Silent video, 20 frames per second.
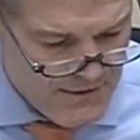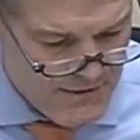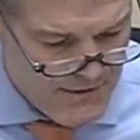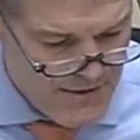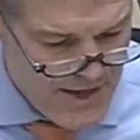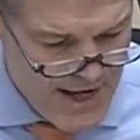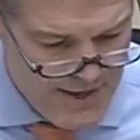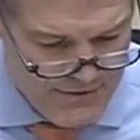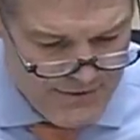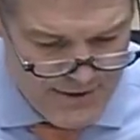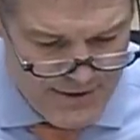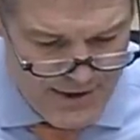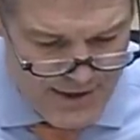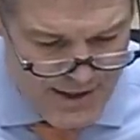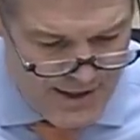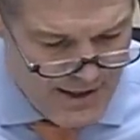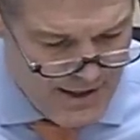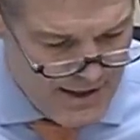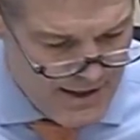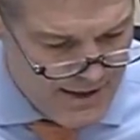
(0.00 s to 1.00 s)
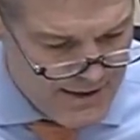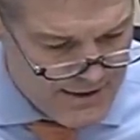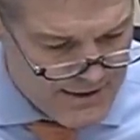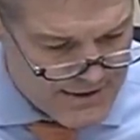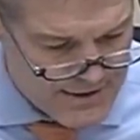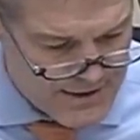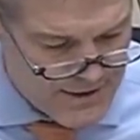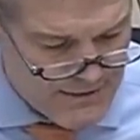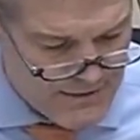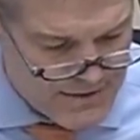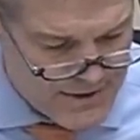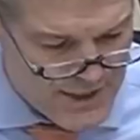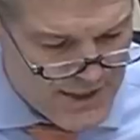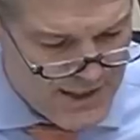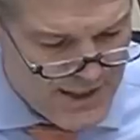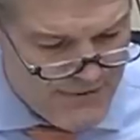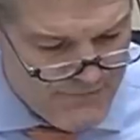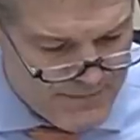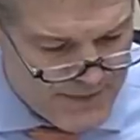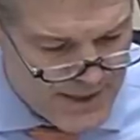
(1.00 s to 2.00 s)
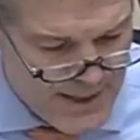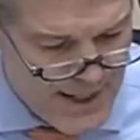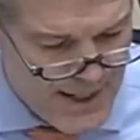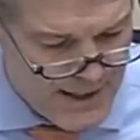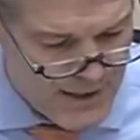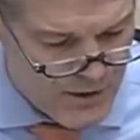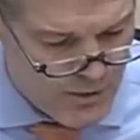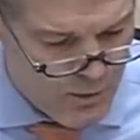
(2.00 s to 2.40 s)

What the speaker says: that the DOJ and FBI,